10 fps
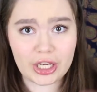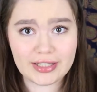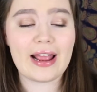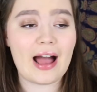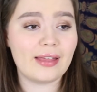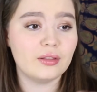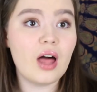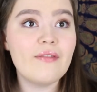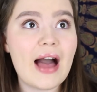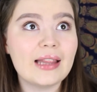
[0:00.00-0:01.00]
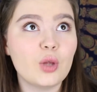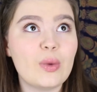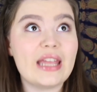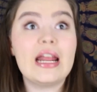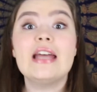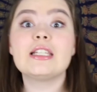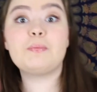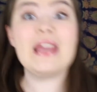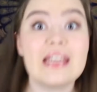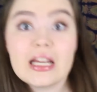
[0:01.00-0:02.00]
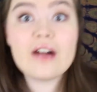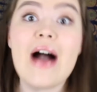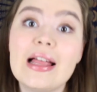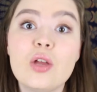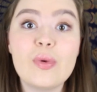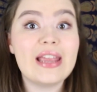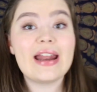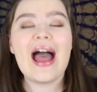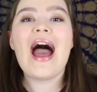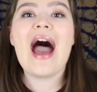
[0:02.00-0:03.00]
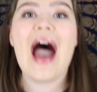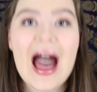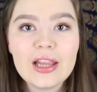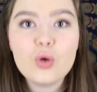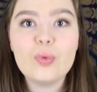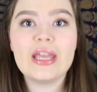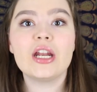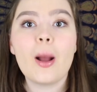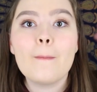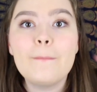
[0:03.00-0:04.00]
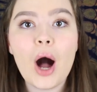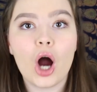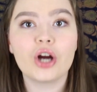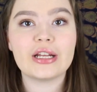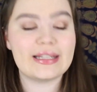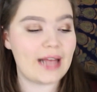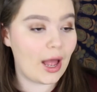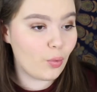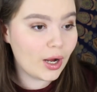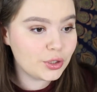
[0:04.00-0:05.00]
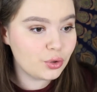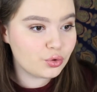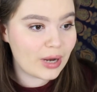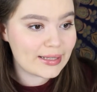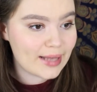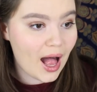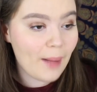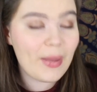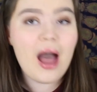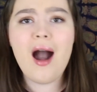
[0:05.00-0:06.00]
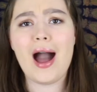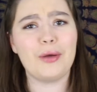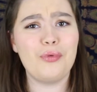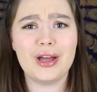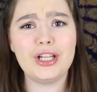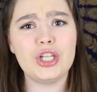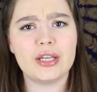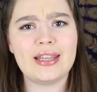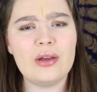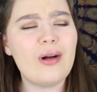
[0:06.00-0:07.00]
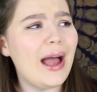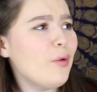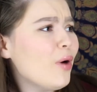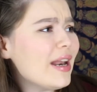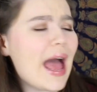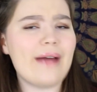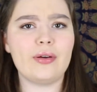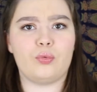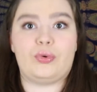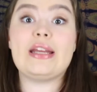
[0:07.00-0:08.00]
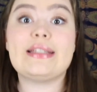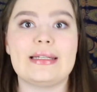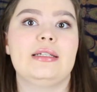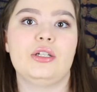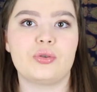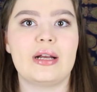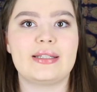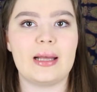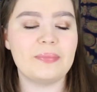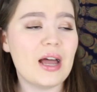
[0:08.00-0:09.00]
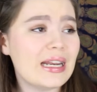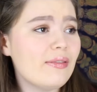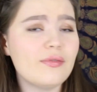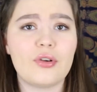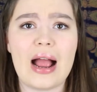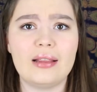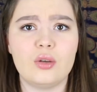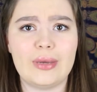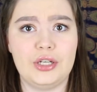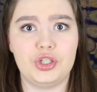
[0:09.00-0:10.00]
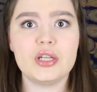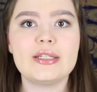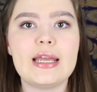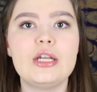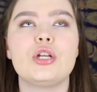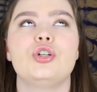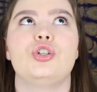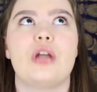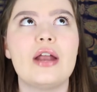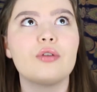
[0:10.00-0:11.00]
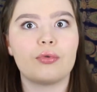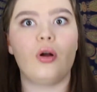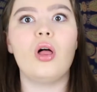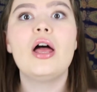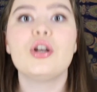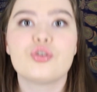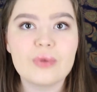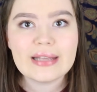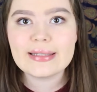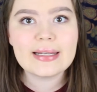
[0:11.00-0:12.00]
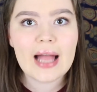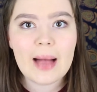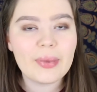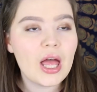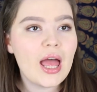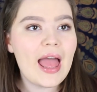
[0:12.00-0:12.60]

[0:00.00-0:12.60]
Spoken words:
I love Halloween. Speaking of Halloween, Halloween parties. I want to dress up. I want to look cute. I want to have a reason to dress up. Not even for Halloween, just in general. Dressing up